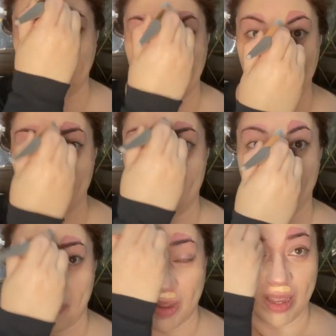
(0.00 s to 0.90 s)
get
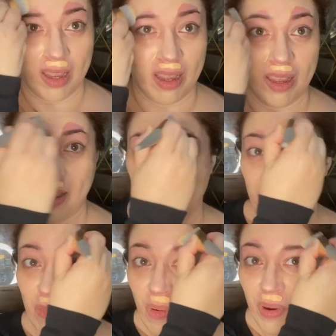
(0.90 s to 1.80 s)

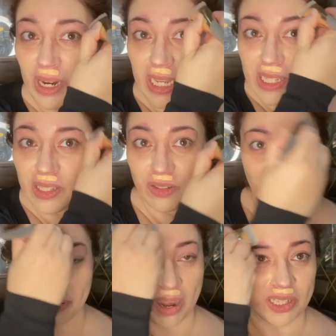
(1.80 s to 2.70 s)
more into the
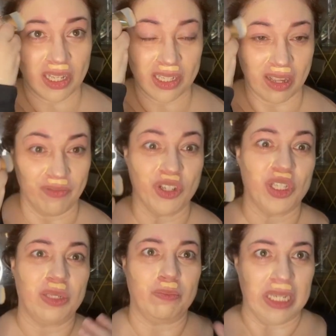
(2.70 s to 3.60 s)
process of
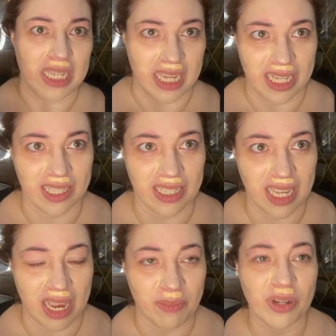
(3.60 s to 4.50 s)
just speaking into the camera and